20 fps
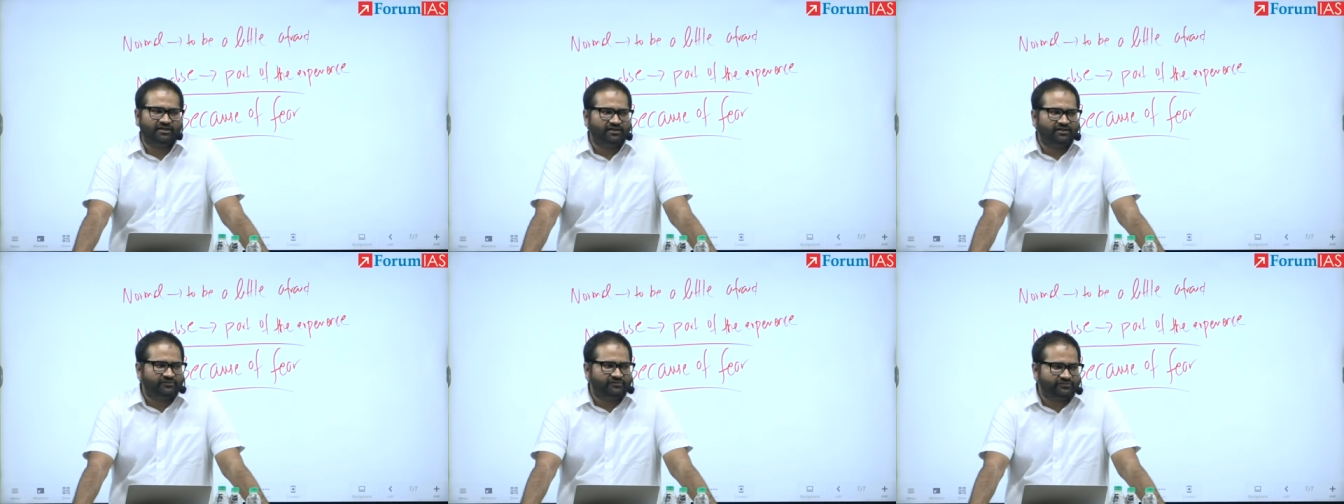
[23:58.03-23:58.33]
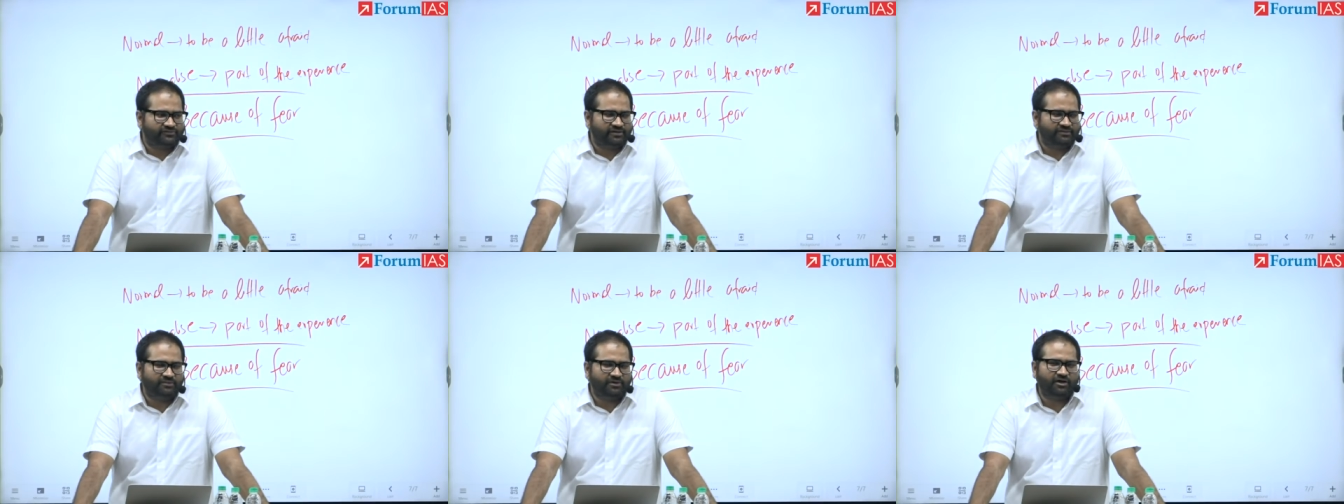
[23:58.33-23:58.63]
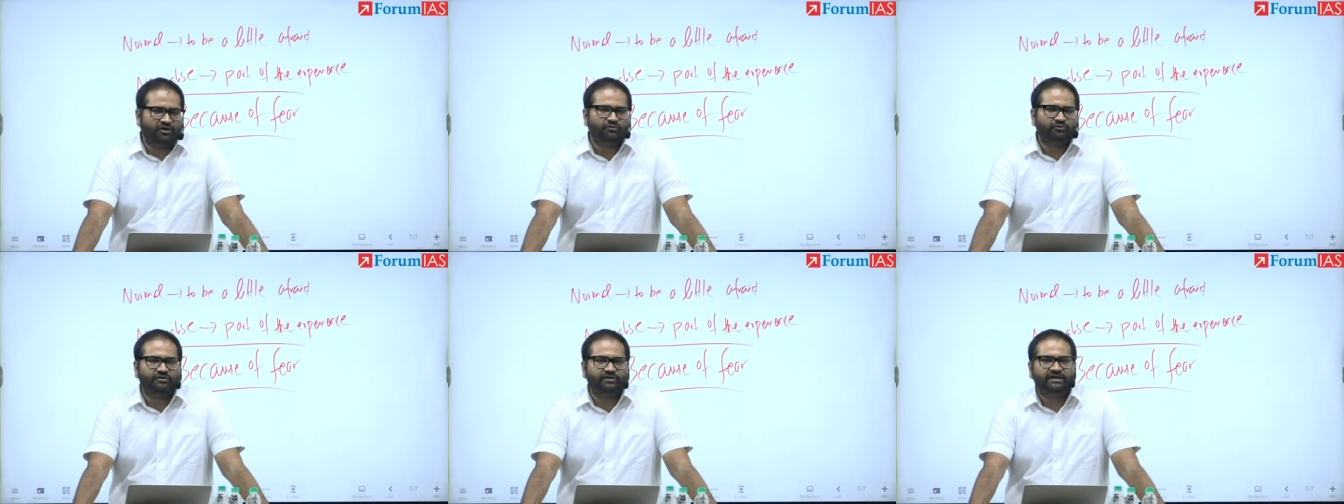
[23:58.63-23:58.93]

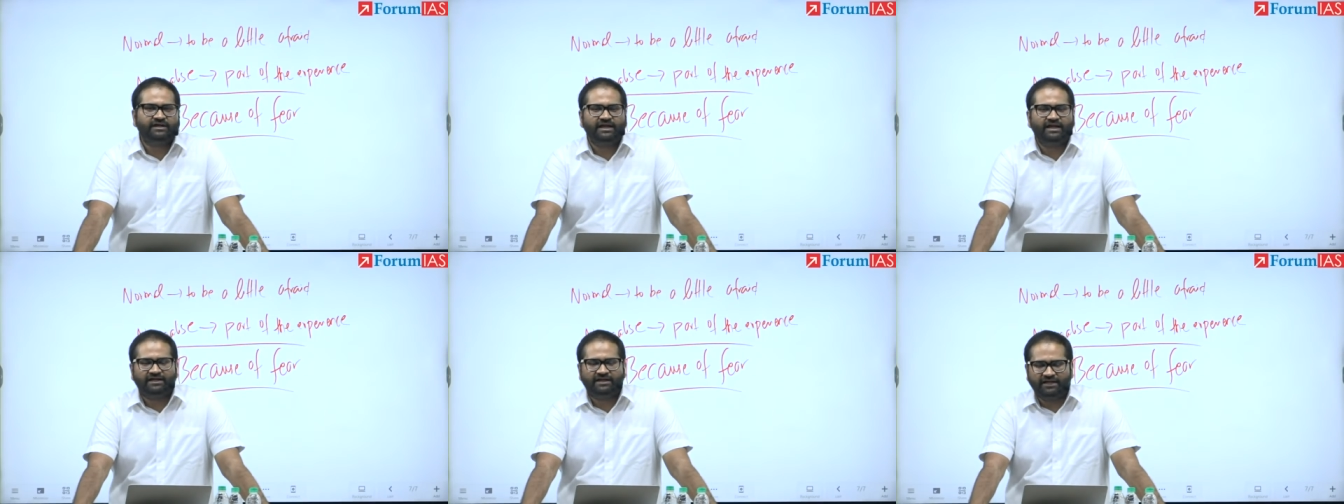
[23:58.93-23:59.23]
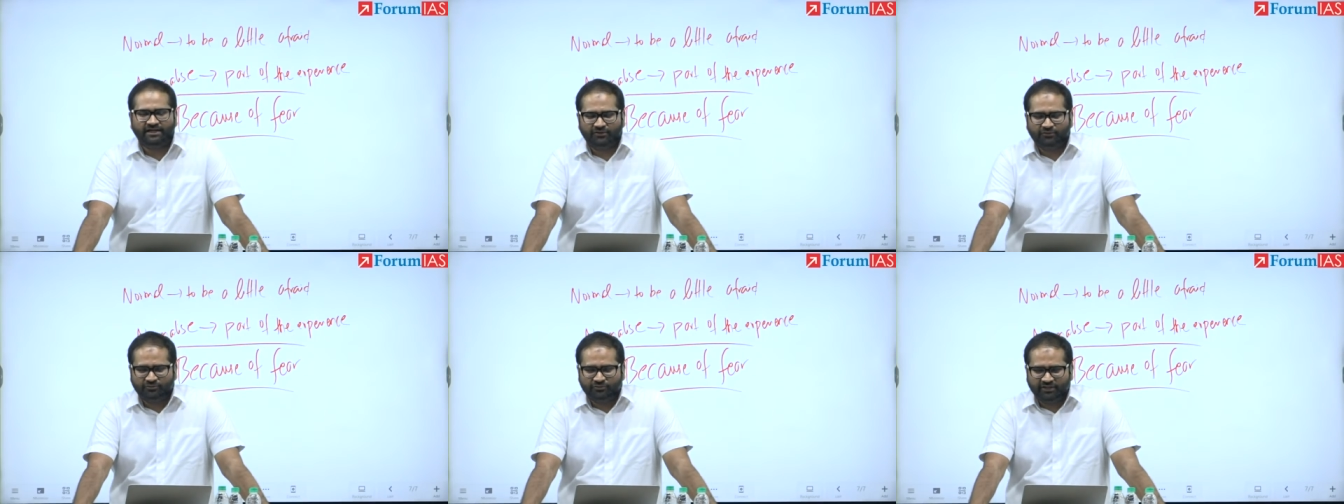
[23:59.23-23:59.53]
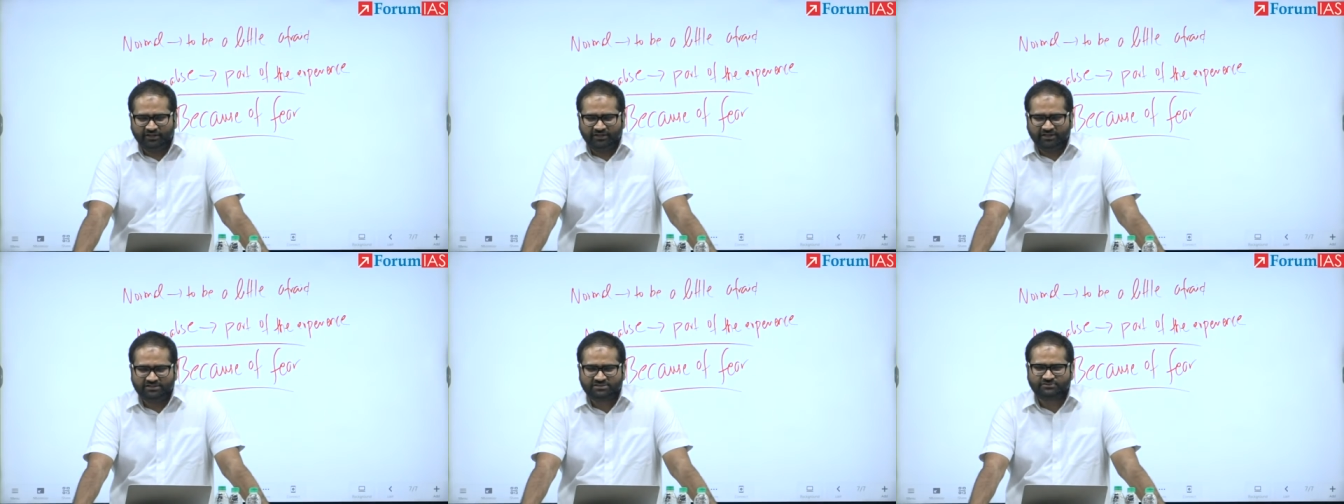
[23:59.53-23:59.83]
somehow get into the
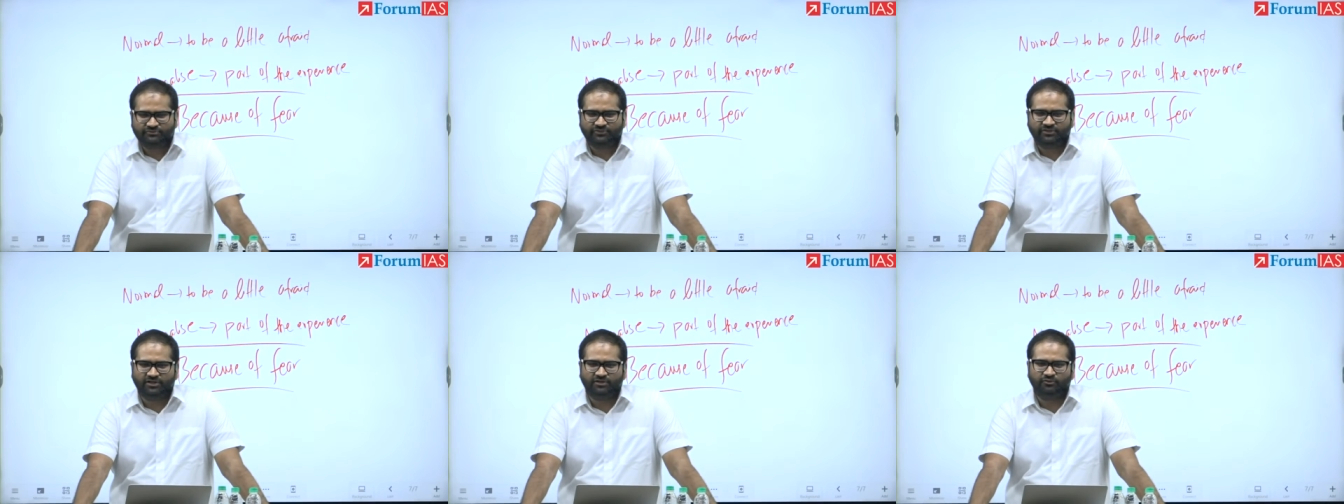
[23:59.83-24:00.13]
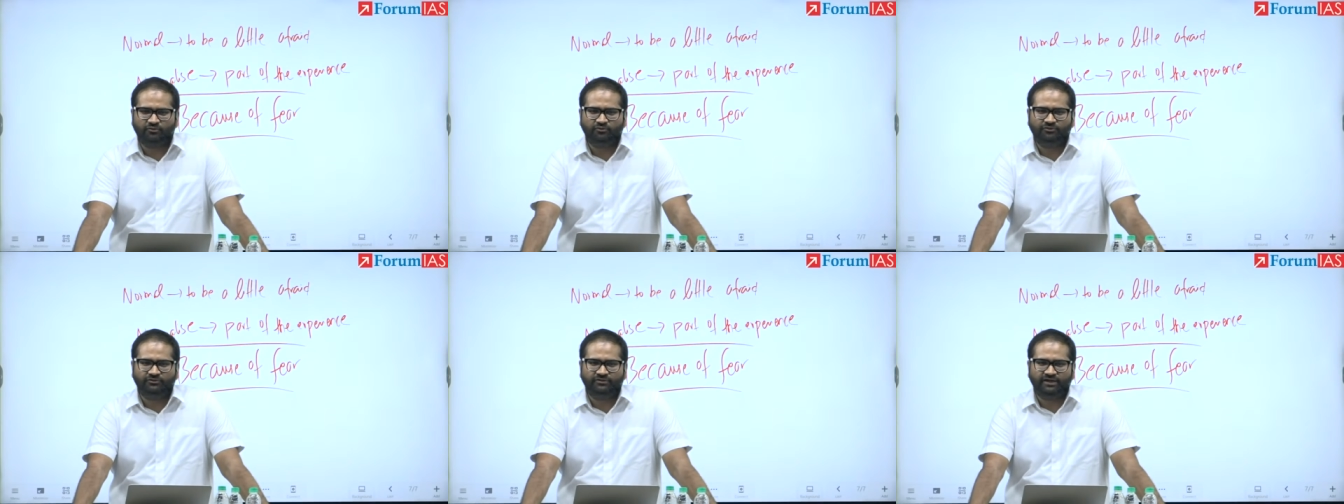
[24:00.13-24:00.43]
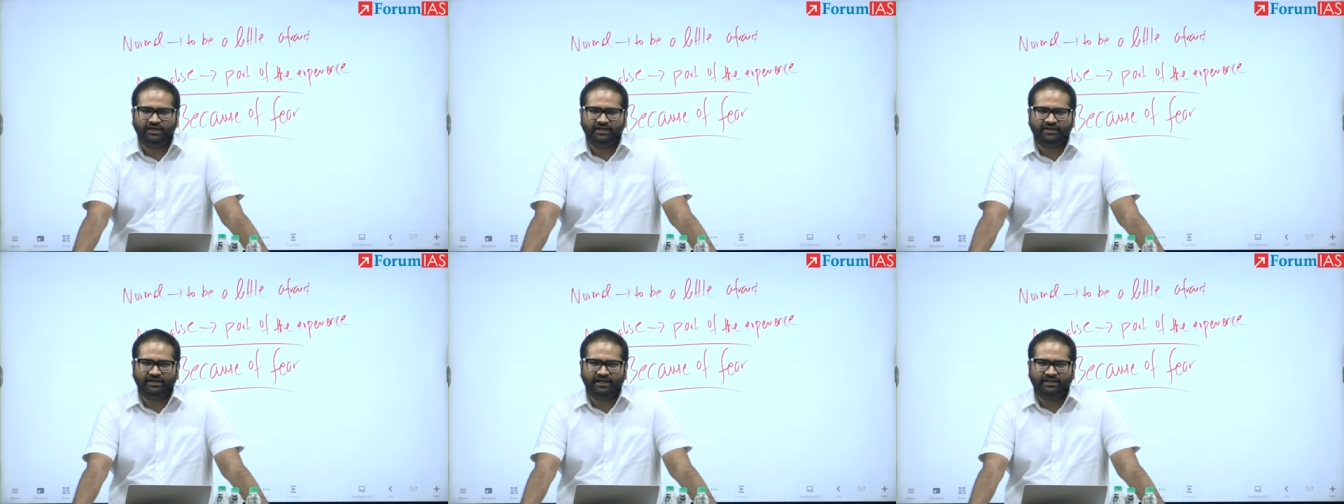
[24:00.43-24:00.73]
list with a good
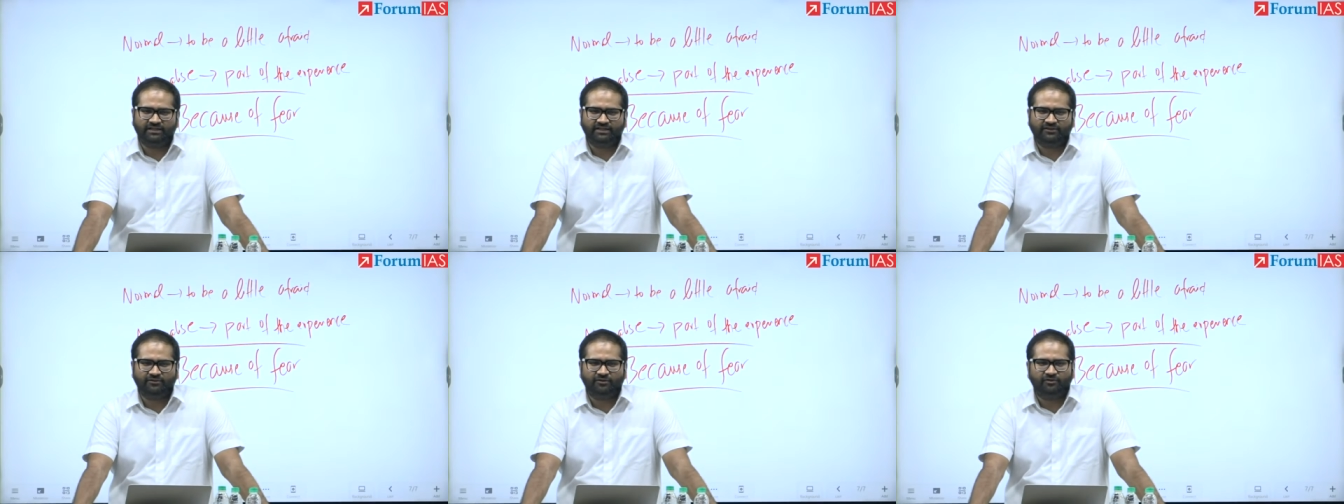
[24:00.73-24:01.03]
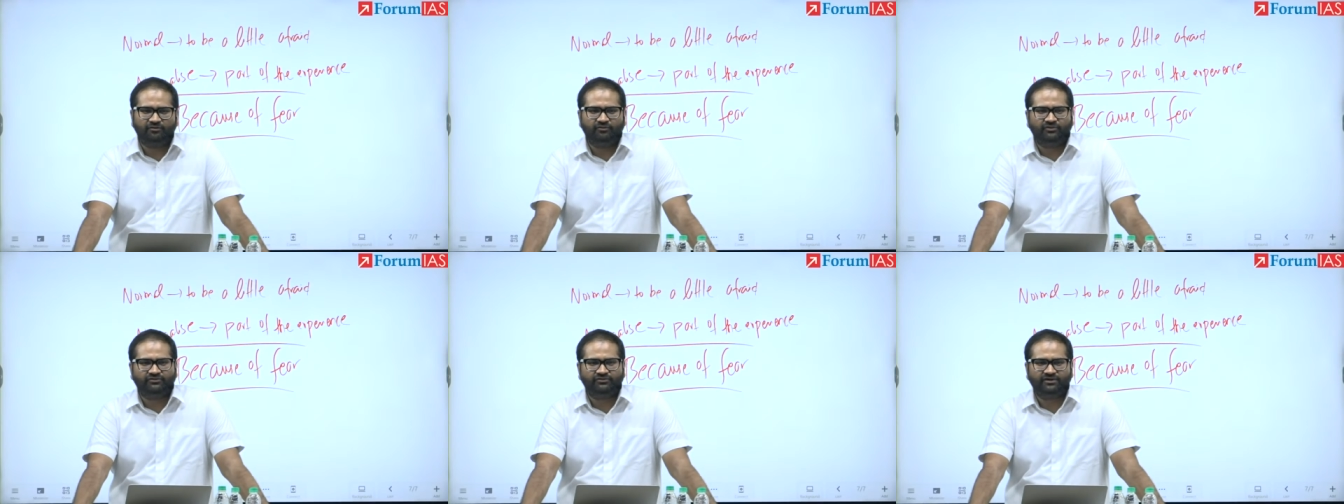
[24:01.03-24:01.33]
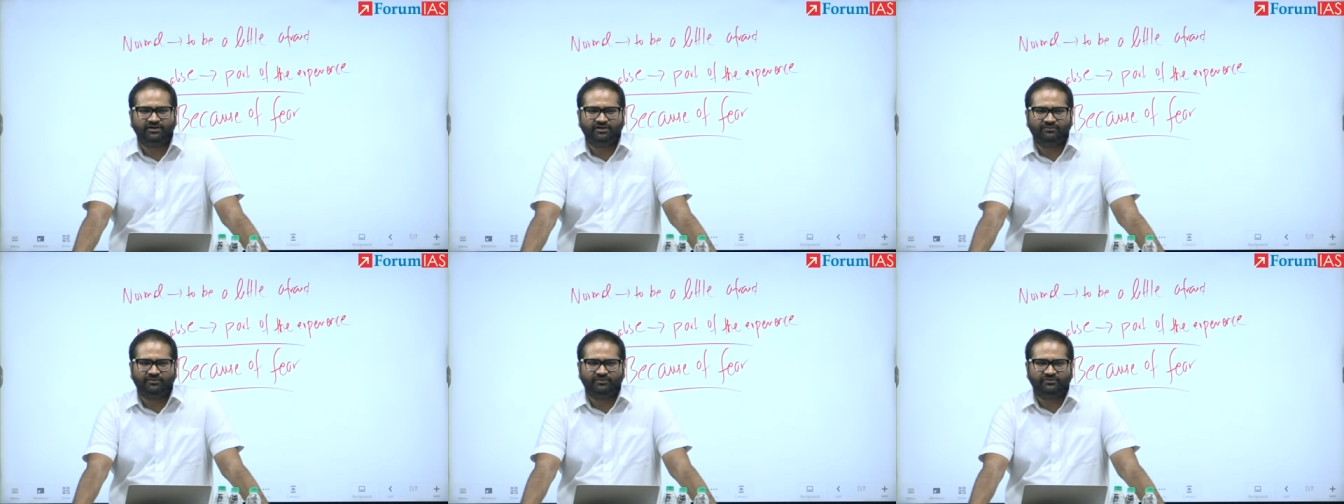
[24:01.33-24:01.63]
rank and they'll always
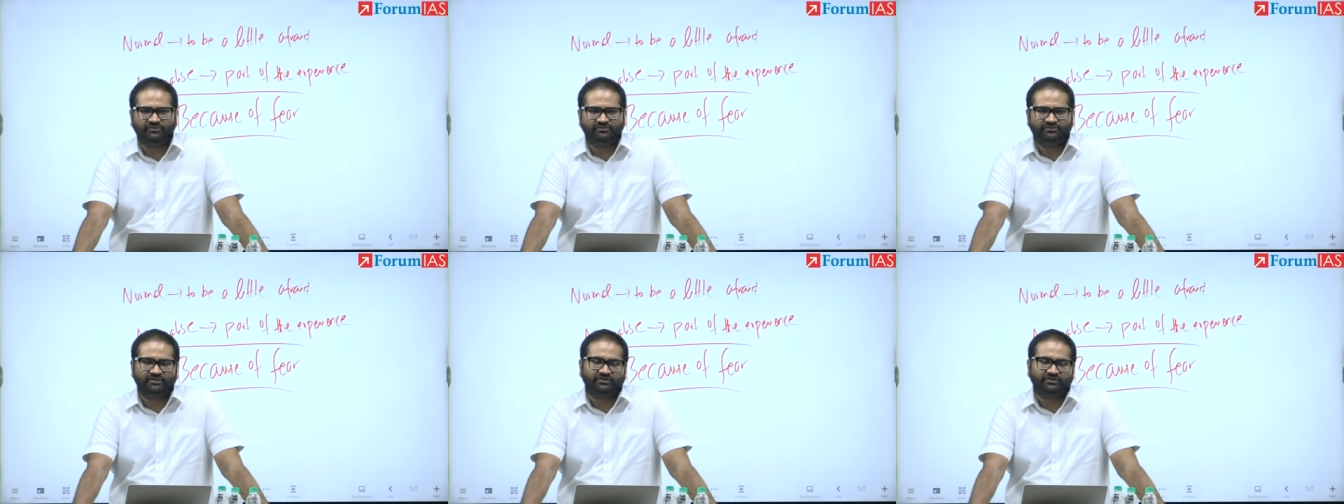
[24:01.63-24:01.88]
send a message